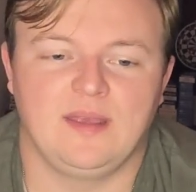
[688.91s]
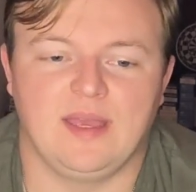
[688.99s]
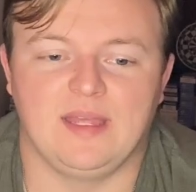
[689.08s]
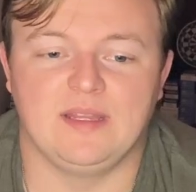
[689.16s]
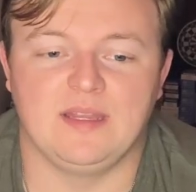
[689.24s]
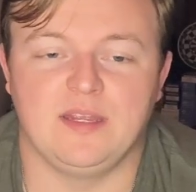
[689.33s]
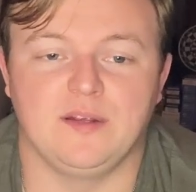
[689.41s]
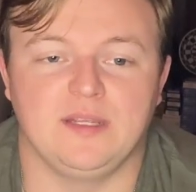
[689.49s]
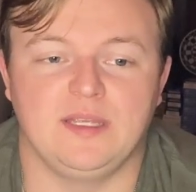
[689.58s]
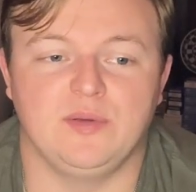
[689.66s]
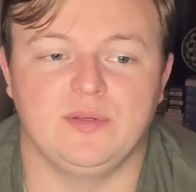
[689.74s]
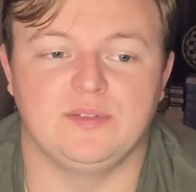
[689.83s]
and here
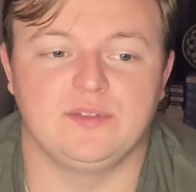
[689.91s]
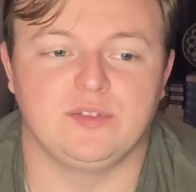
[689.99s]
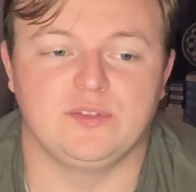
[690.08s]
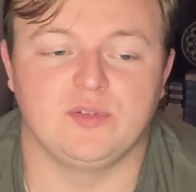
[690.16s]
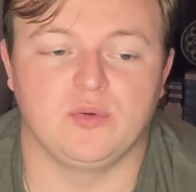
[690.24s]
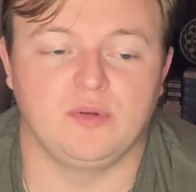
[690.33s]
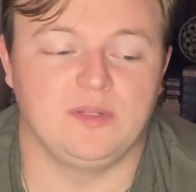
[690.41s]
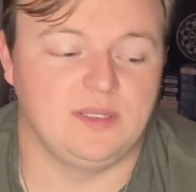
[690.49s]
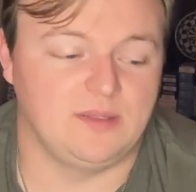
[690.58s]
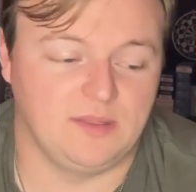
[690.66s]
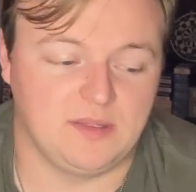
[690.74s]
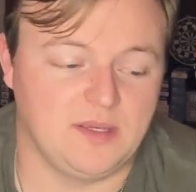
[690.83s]
he is just totally
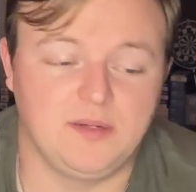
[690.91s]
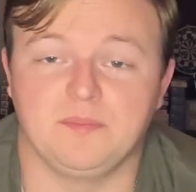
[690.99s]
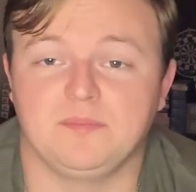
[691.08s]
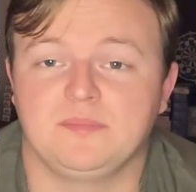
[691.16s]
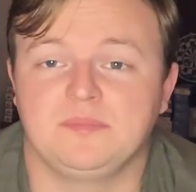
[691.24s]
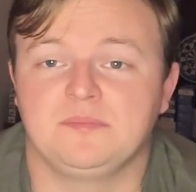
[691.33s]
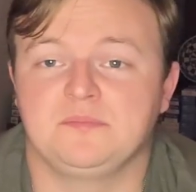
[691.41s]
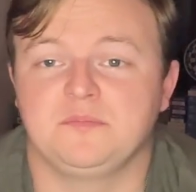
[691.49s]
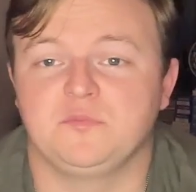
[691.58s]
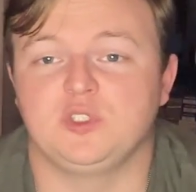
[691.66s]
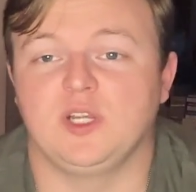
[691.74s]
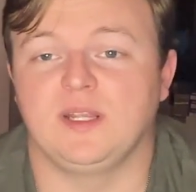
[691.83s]
like, here,
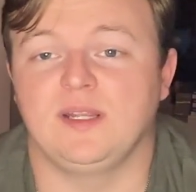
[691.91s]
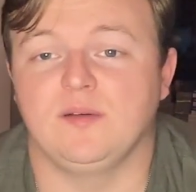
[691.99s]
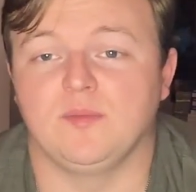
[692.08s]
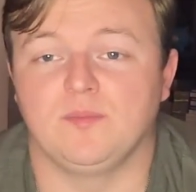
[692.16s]
check it out.